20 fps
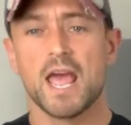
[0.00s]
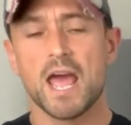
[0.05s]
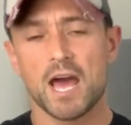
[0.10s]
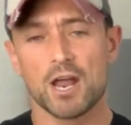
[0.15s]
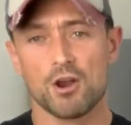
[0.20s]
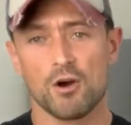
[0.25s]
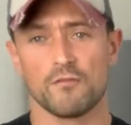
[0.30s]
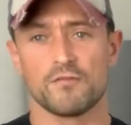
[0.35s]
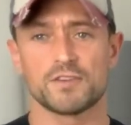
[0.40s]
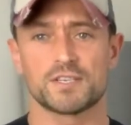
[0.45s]

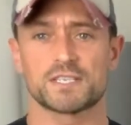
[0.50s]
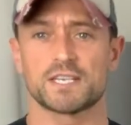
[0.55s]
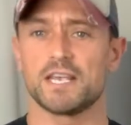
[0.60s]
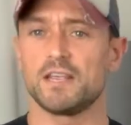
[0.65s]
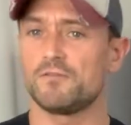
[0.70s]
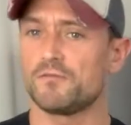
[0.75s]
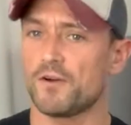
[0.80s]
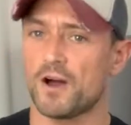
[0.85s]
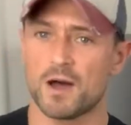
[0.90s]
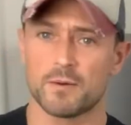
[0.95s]
And
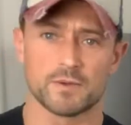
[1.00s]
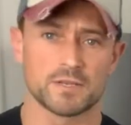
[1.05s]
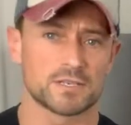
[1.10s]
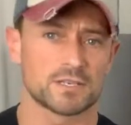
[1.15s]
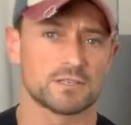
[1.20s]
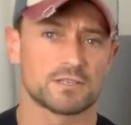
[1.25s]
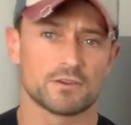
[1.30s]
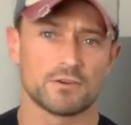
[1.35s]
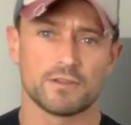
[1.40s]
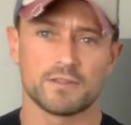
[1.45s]
obviously farmers
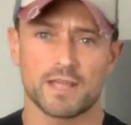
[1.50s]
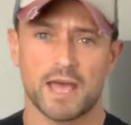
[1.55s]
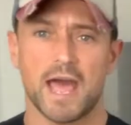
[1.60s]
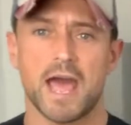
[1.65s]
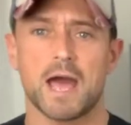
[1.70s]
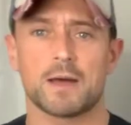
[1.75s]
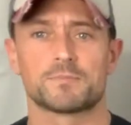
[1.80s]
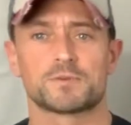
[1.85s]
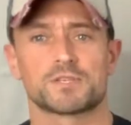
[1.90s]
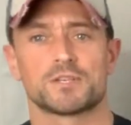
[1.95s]
are doing their
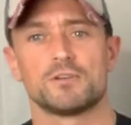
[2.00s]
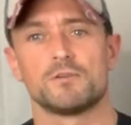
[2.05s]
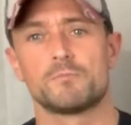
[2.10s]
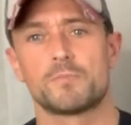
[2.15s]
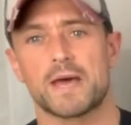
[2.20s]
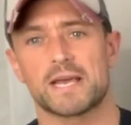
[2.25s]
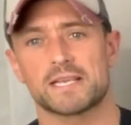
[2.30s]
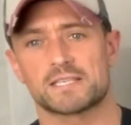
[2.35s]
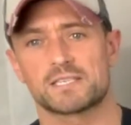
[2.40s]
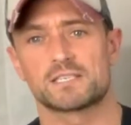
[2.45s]
absolute
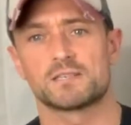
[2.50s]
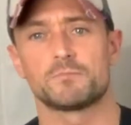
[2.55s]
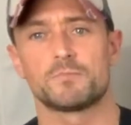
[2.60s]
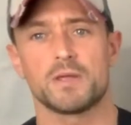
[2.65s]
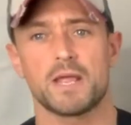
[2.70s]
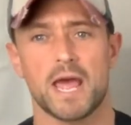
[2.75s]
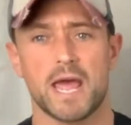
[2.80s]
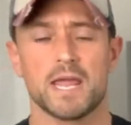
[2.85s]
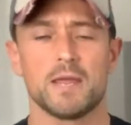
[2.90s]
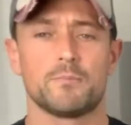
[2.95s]
best to
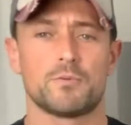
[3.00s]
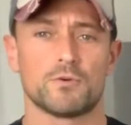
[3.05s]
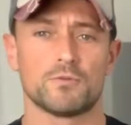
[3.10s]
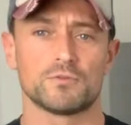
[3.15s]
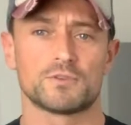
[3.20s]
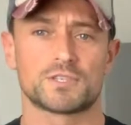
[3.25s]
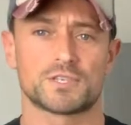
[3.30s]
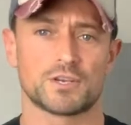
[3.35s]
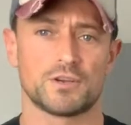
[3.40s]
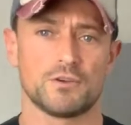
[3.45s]
be able
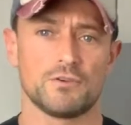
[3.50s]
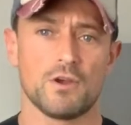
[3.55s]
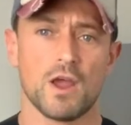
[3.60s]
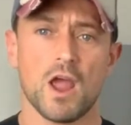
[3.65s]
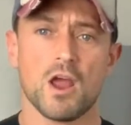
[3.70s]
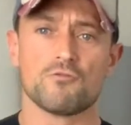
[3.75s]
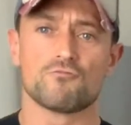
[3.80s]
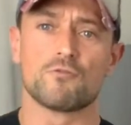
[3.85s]
to